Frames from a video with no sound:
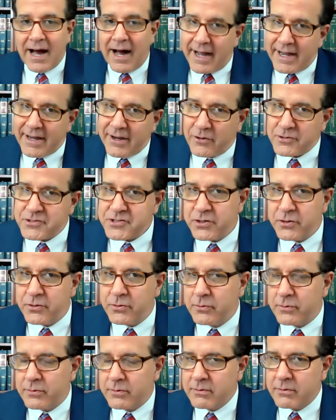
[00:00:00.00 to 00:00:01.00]
I
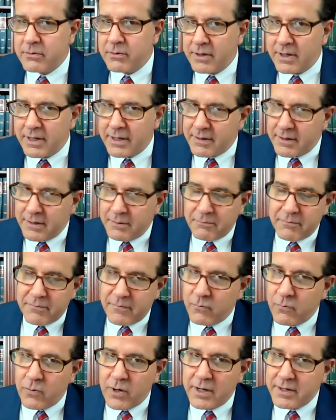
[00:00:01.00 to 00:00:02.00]
also uh,
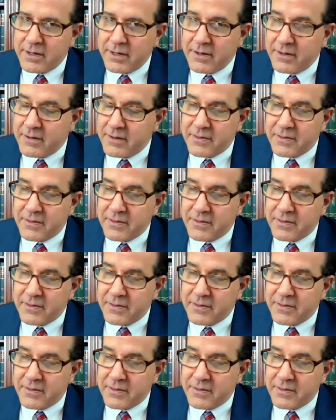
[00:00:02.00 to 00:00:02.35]
want